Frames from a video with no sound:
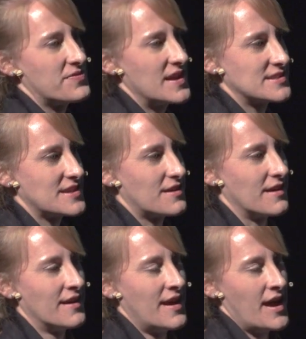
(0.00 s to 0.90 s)
of things that
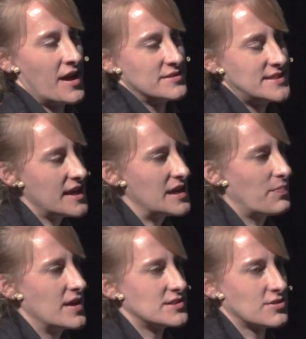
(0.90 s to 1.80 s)
are taking
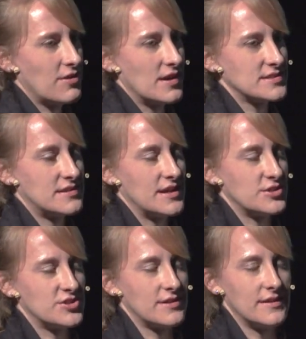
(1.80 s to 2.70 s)
place across the
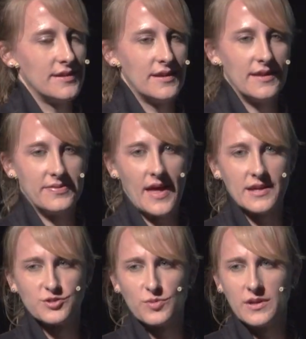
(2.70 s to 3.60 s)
nation
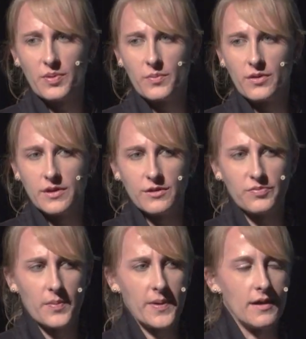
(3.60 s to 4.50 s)
that is really promoting
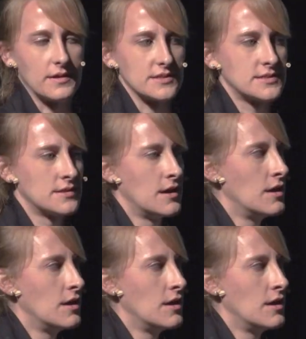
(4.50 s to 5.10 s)
youth preparedness.